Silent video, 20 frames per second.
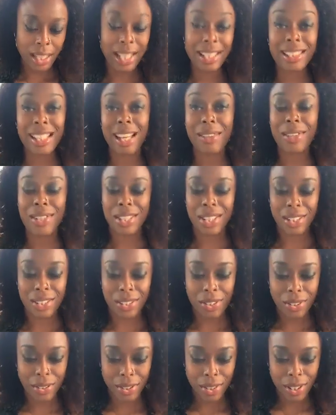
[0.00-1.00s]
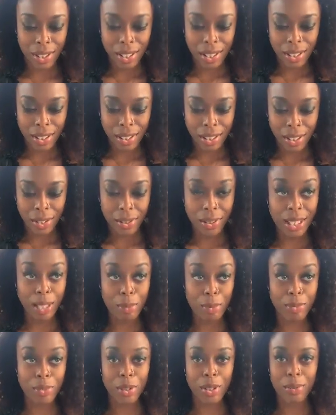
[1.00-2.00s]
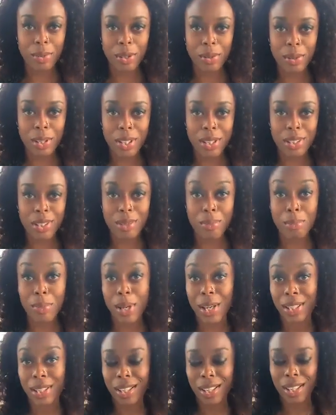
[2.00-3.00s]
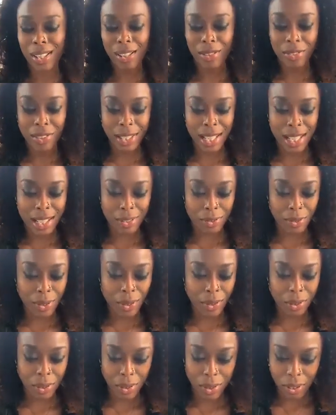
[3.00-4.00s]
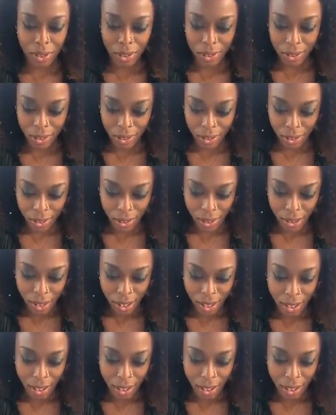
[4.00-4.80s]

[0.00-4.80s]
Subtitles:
King Diamond's on tour. Who were they performing with? Merker for guest vocals.